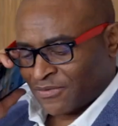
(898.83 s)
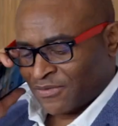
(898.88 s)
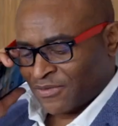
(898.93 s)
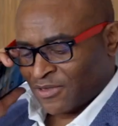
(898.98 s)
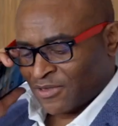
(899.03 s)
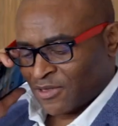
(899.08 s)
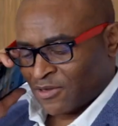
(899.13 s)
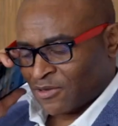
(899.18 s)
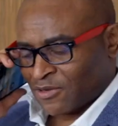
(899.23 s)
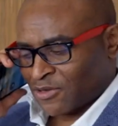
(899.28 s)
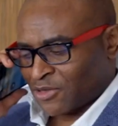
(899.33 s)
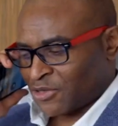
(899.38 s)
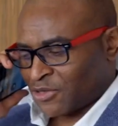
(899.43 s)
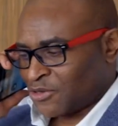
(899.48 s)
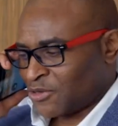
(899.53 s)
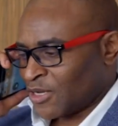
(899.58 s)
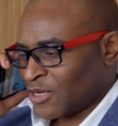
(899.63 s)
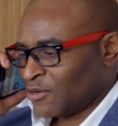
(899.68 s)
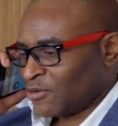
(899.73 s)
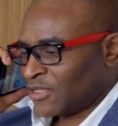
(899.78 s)
You're following
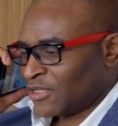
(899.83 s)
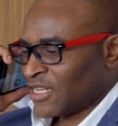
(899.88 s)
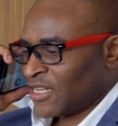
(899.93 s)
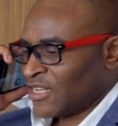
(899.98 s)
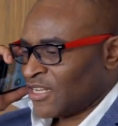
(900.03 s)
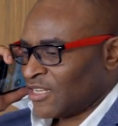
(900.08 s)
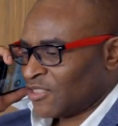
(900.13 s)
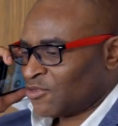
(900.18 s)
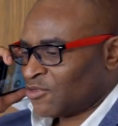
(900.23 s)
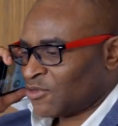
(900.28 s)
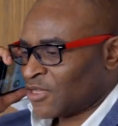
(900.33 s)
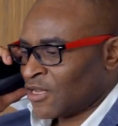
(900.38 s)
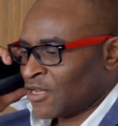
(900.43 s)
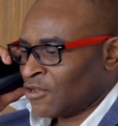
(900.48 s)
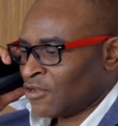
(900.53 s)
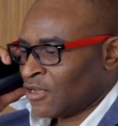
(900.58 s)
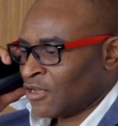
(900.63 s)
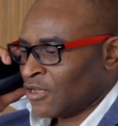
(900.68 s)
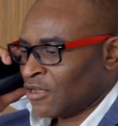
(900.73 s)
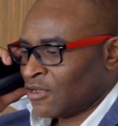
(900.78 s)
up and you get
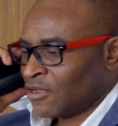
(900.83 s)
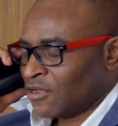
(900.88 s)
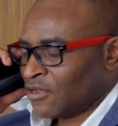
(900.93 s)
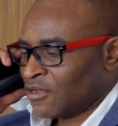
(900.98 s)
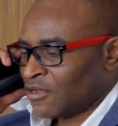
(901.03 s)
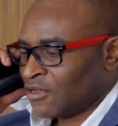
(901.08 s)
pushbacks, you get